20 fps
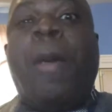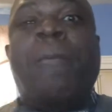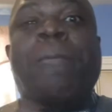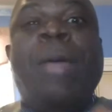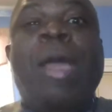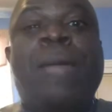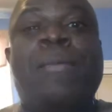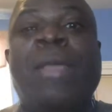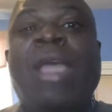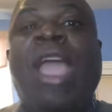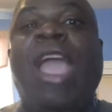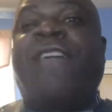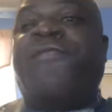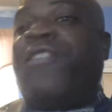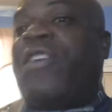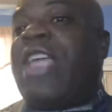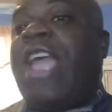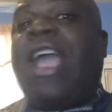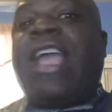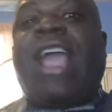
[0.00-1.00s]
boop, if
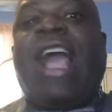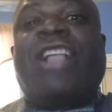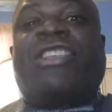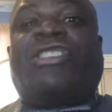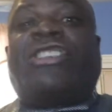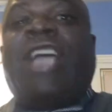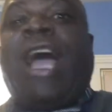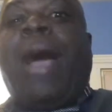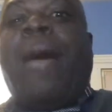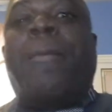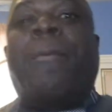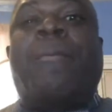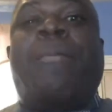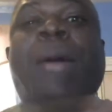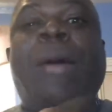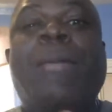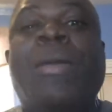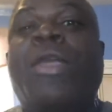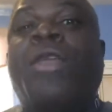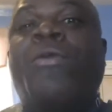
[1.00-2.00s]
you can't get a child,
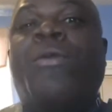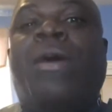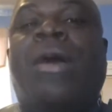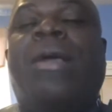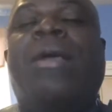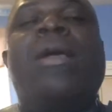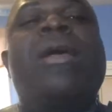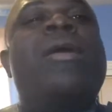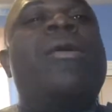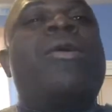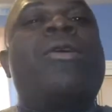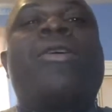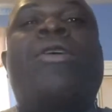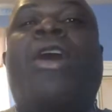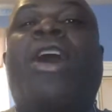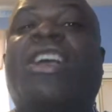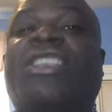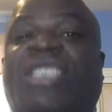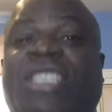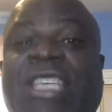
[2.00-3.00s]
boop,
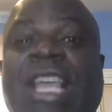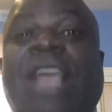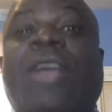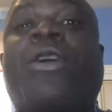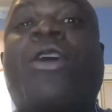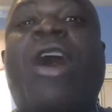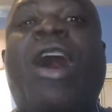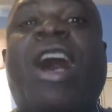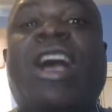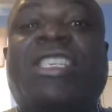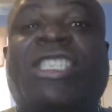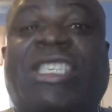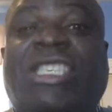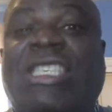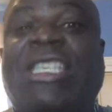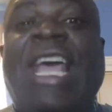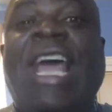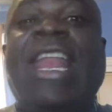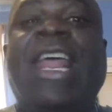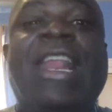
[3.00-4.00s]
God
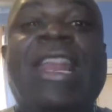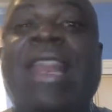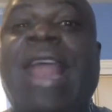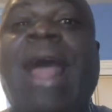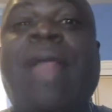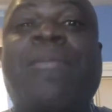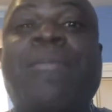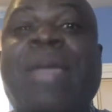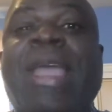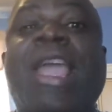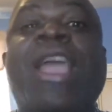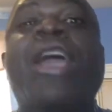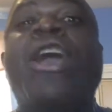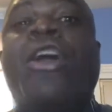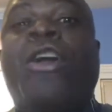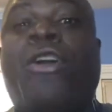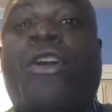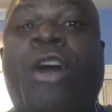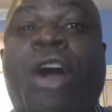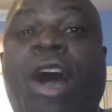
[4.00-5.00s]
said it, not me.
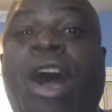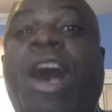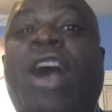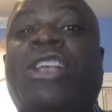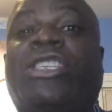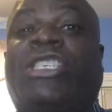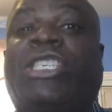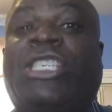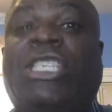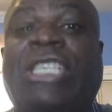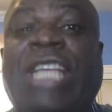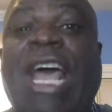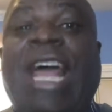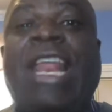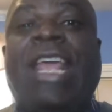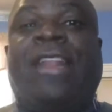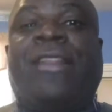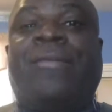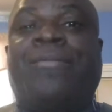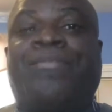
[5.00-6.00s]
God said
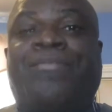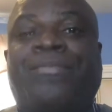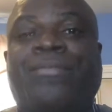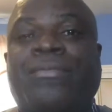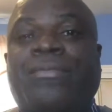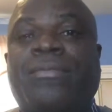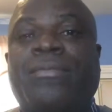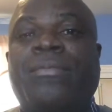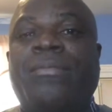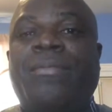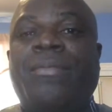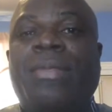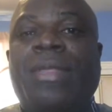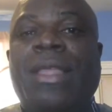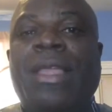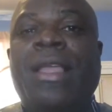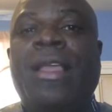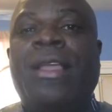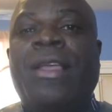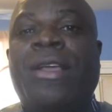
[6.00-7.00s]
it.
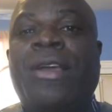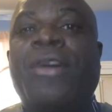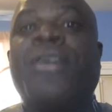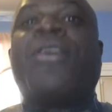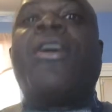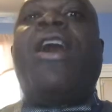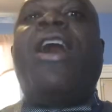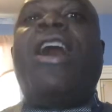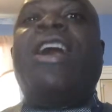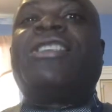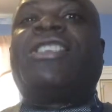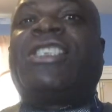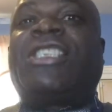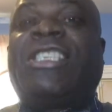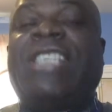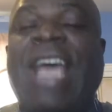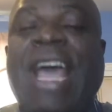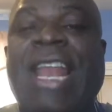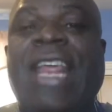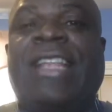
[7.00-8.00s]
God
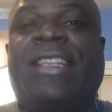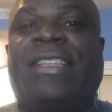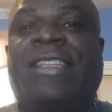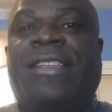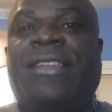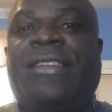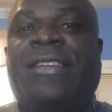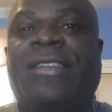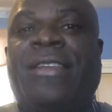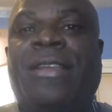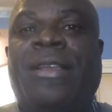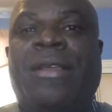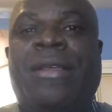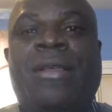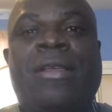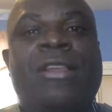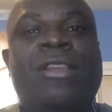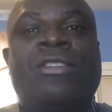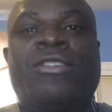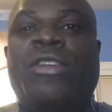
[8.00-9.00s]
said it.
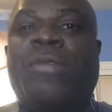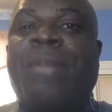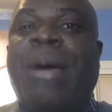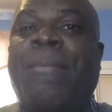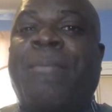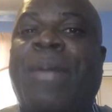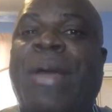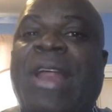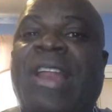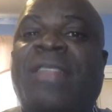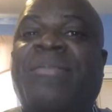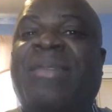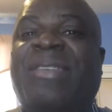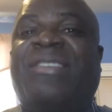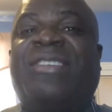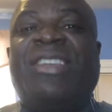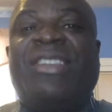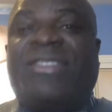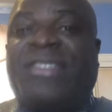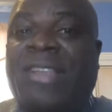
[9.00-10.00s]
So my brother and my
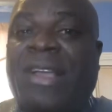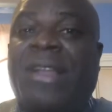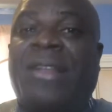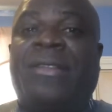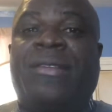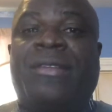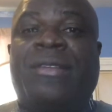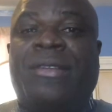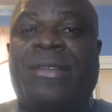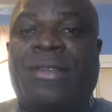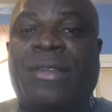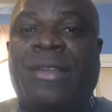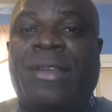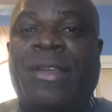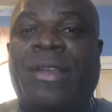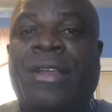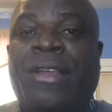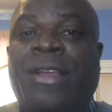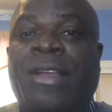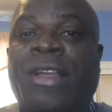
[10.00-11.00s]
sister,
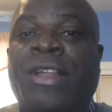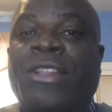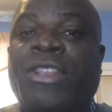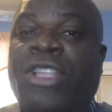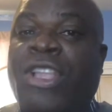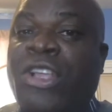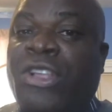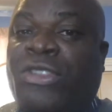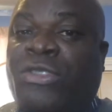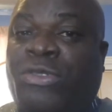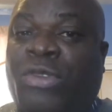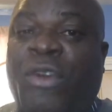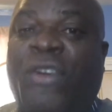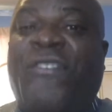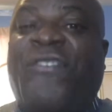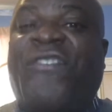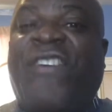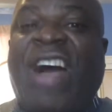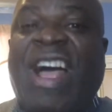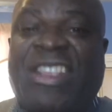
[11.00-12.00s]
you too
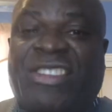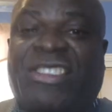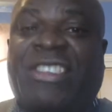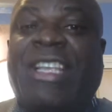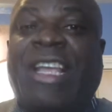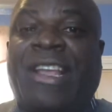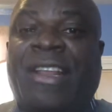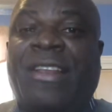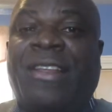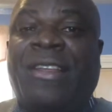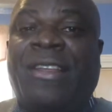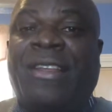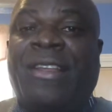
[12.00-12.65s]
fasting,